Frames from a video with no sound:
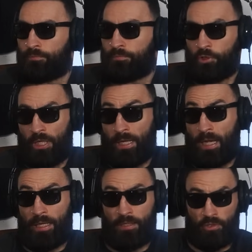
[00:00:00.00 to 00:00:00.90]

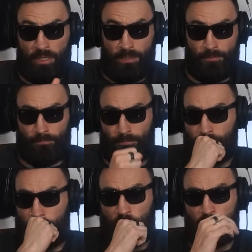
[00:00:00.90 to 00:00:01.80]
China,
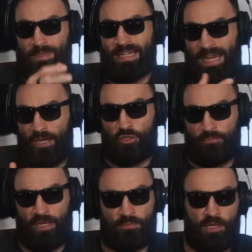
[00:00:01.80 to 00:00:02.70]
Asian
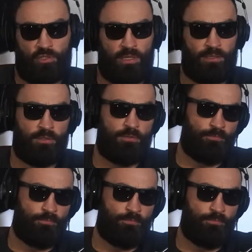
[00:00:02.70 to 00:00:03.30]
mixed martial arts.